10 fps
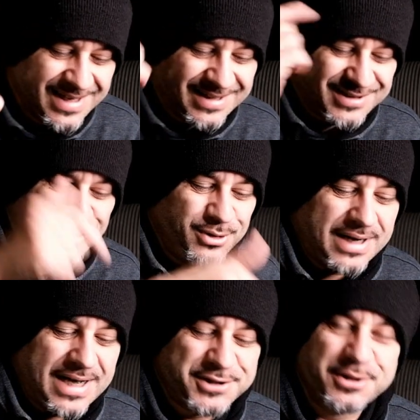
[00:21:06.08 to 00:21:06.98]
So
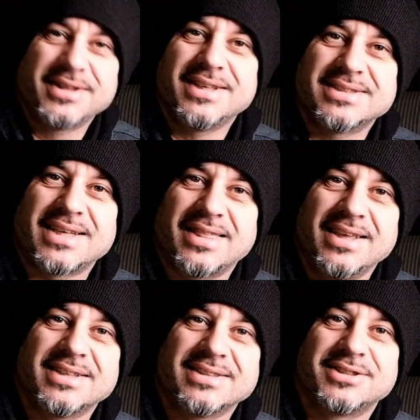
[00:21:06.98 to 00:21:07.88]
actually this I
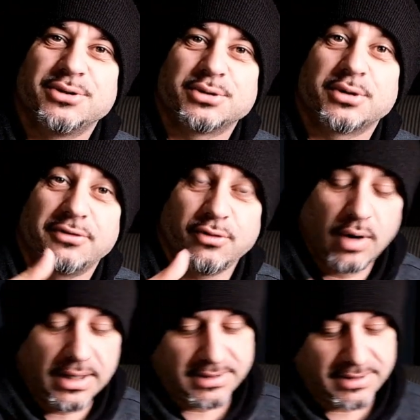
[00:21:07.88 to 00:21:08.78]
think is the order of
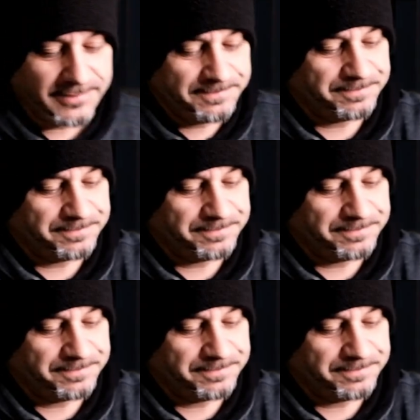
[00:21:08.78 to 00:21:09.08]
quality.